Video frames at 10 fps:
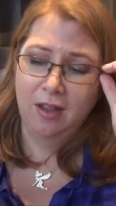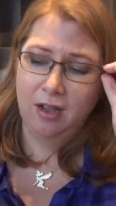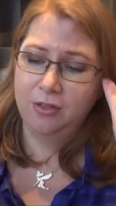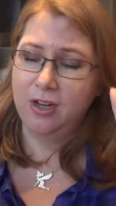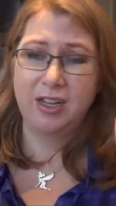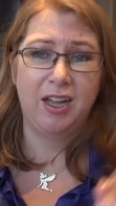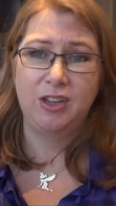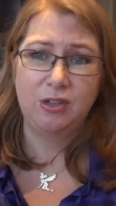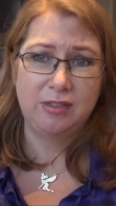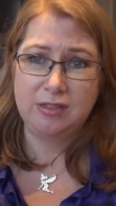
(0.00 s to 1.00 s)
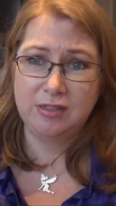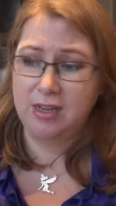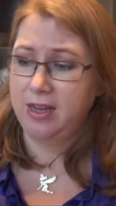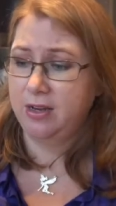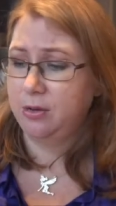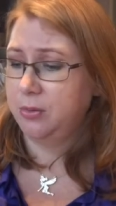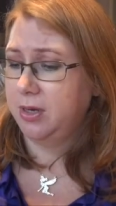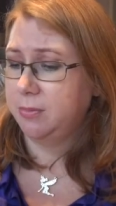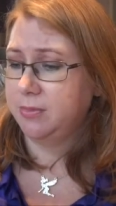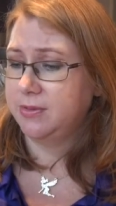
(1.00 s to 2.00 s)
I thought I can't use this as a hand
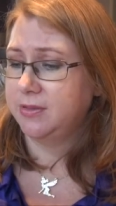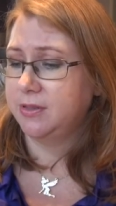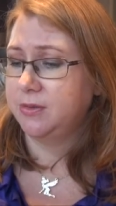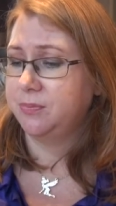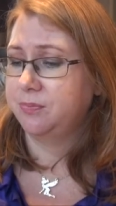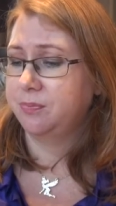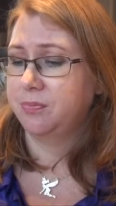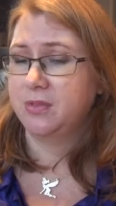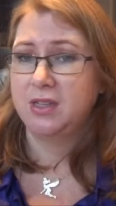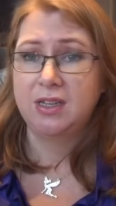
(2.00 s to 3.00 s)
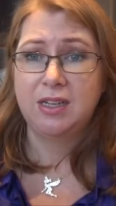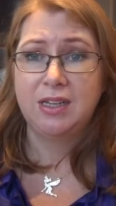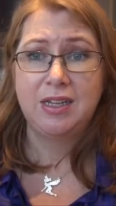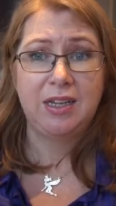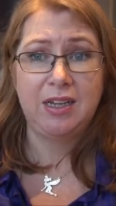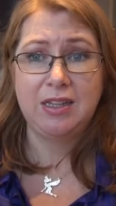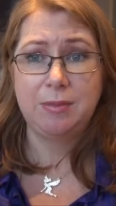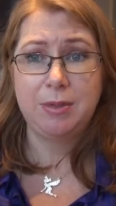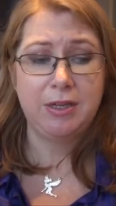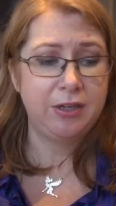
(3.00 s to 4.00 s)
cream. So in the
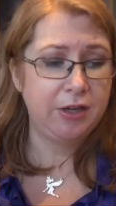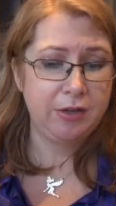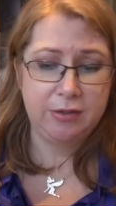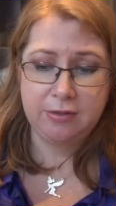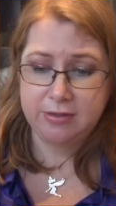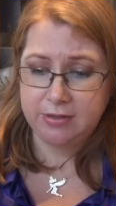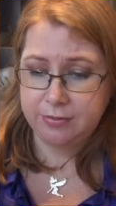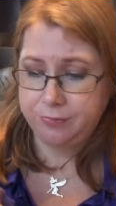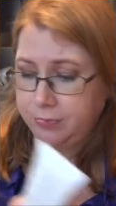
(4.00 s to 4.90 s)
bin it goes.